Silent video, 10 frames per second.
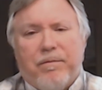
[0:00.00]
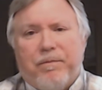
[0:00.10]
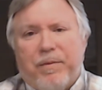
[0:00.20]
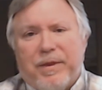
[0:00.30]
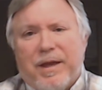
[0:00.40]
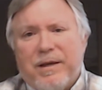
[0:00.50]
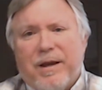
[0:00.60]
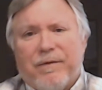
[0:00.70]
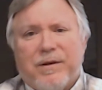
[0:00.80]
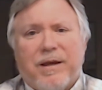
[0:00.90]
But then you
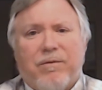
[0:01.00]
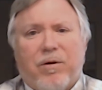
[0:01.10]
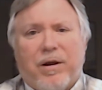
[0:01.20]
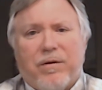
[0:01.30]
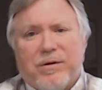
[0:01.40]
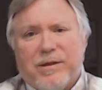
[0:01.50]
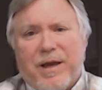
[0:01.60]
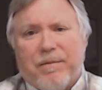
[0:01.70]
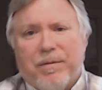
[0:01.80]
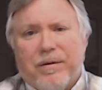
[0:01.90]
have to take one other
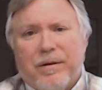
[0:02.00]
step.